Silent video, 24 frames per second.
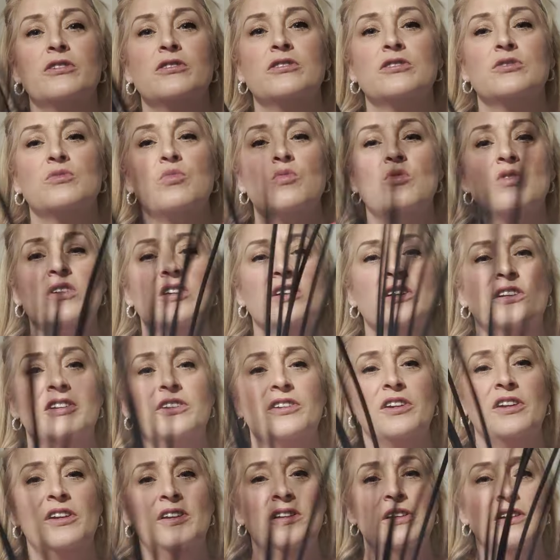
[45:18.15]
there's
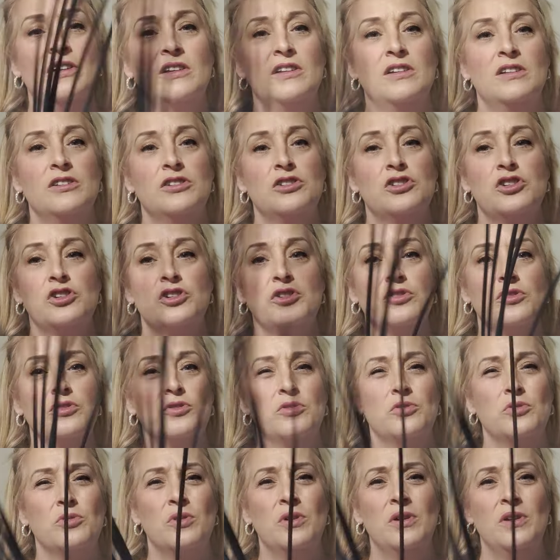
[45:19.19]
1,
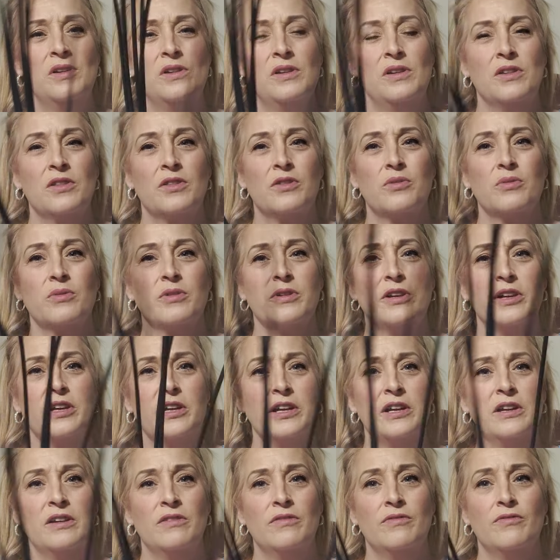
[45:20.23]
2,
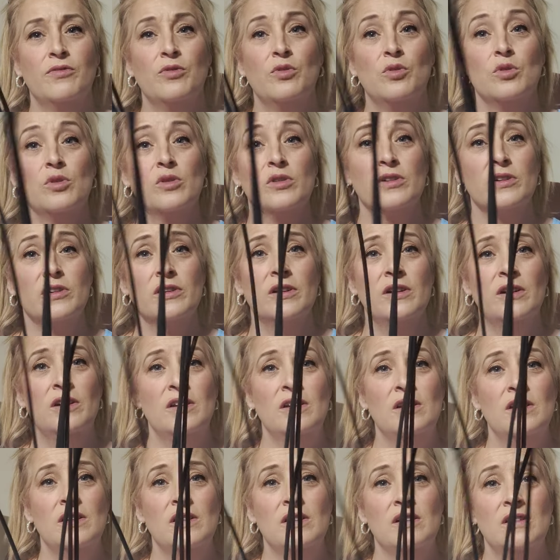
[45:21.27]
3, 4,
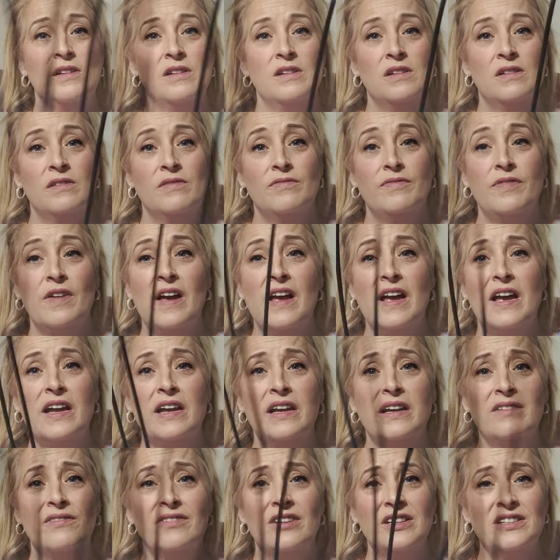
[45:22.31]

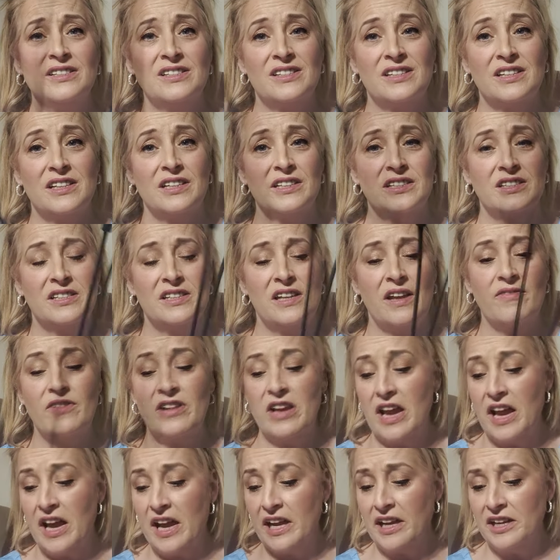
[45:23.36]
5, 6,
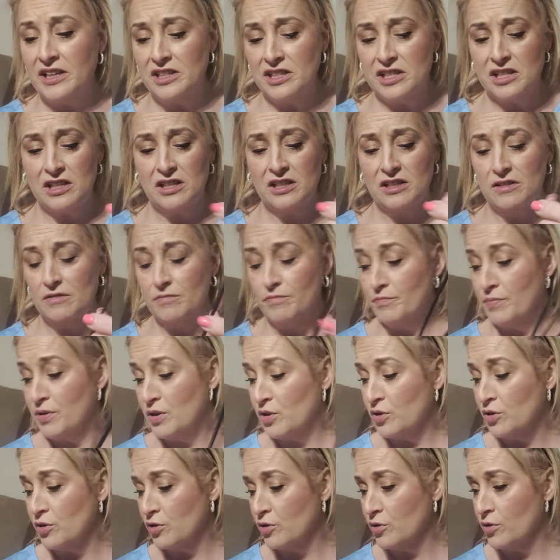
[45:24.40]
7, 8
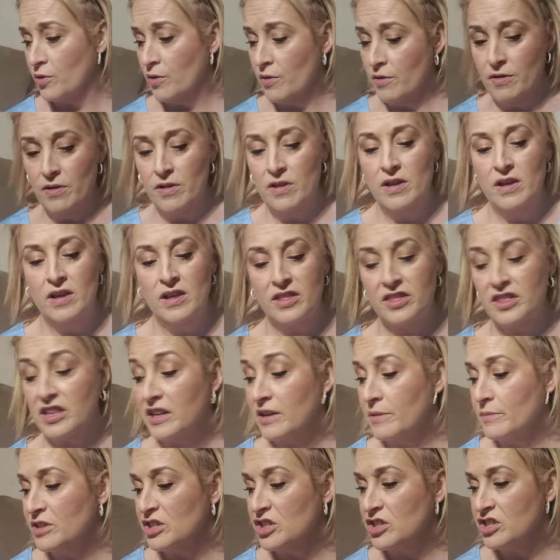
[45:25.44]
per
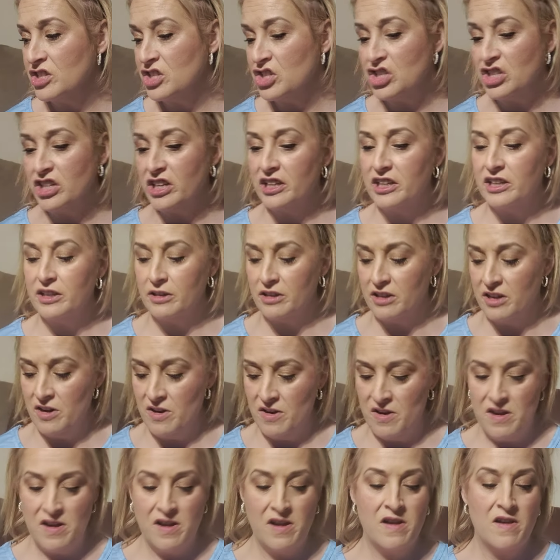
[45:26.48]
thingamajigger.
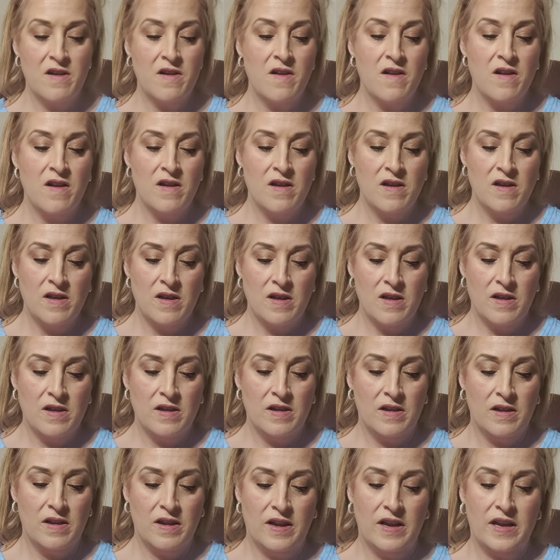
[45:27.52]

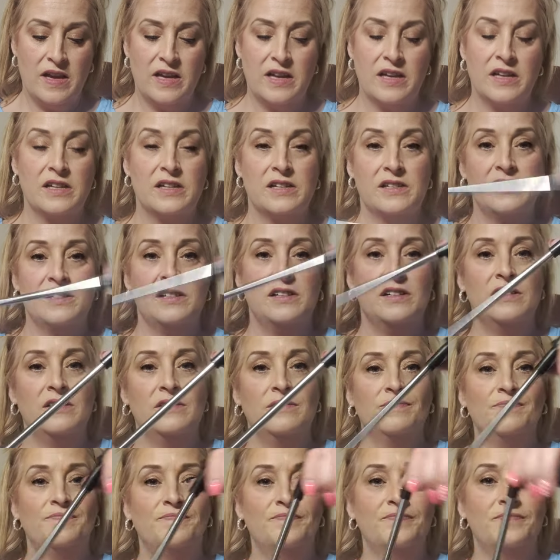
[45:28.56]
And
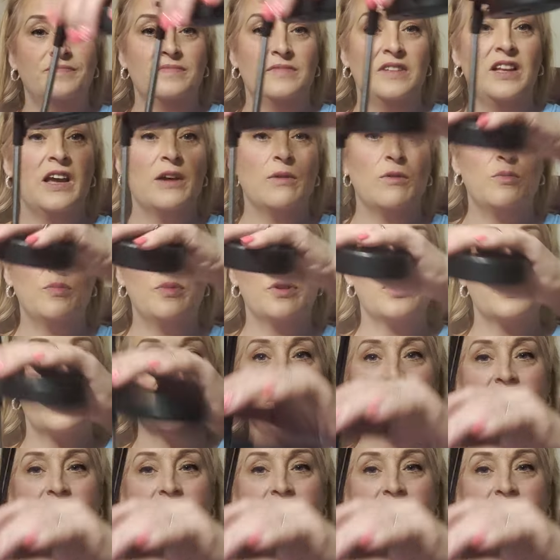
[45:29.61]
yeah, we'll put